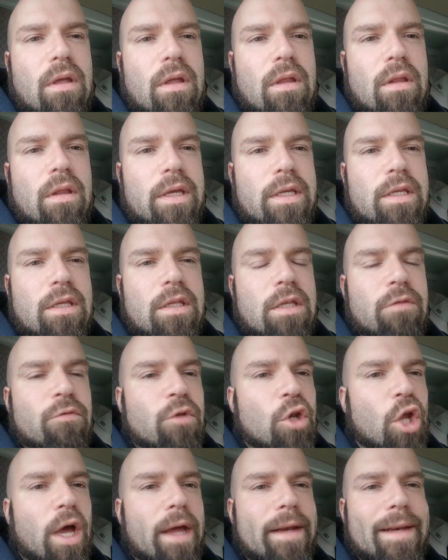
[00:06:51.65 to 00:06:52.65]
like
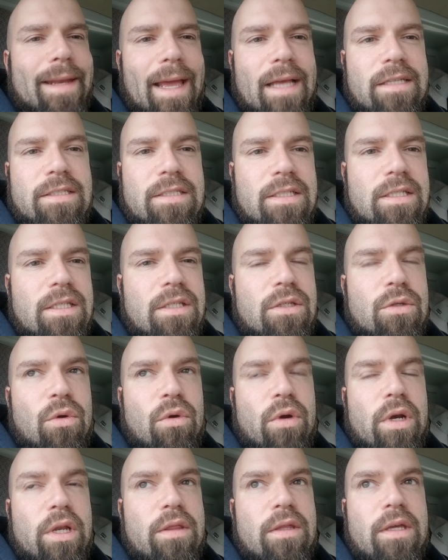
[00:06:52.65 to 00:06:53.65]
even Audacity or
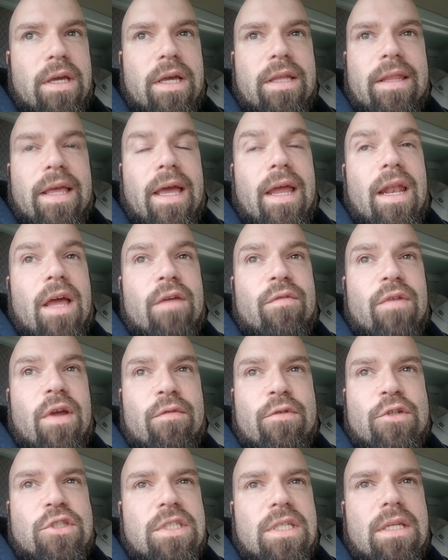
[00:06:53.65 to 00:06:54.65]
anything like that I've
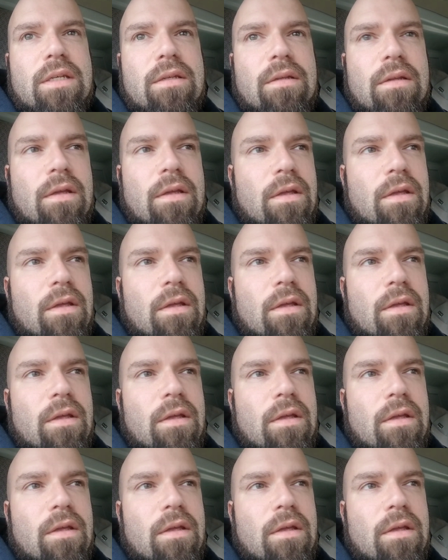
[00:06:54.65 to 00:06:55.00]
ever seen.